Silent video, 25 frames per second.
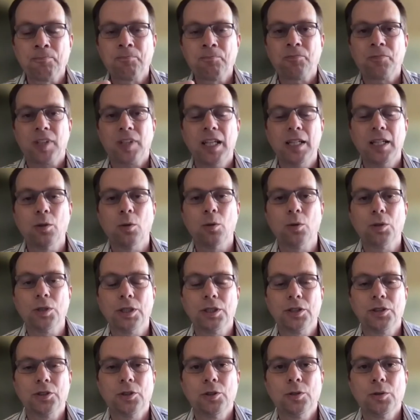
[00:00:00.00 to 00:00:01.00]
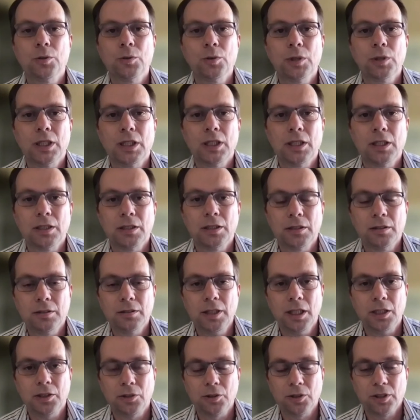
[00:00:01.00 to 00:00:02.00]
in order to uh,
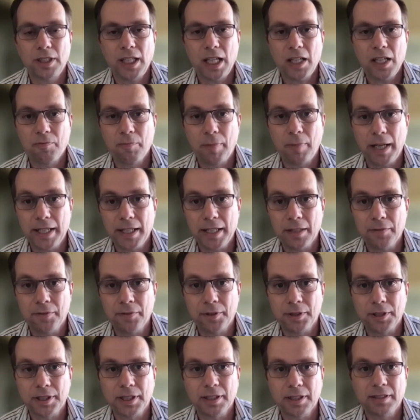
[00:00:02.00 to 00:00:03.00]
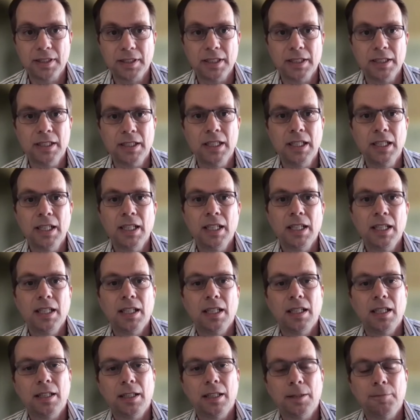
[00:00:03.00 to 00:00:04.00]
yeah to save biodiversity,
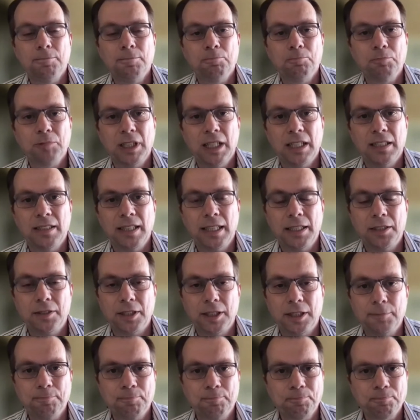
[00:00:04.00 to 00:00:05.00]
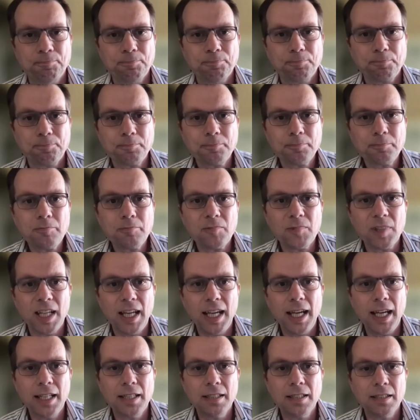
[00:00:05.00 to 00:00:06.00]
um, et cetera.
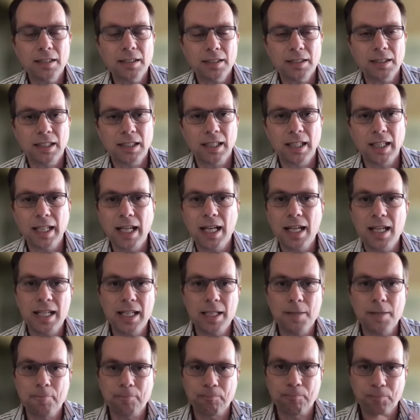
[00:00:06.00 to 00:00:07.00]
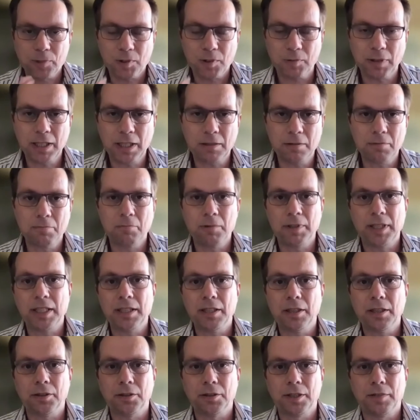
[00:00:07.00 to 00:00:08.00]
And uh, clearly, right within
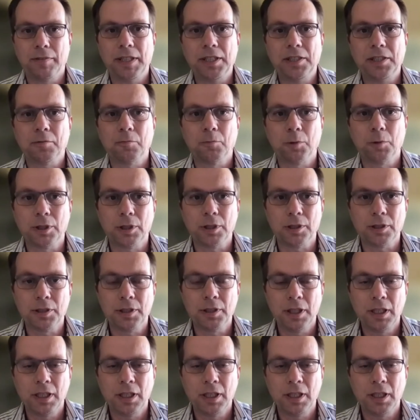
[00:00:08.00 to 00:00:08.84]
the conservation world,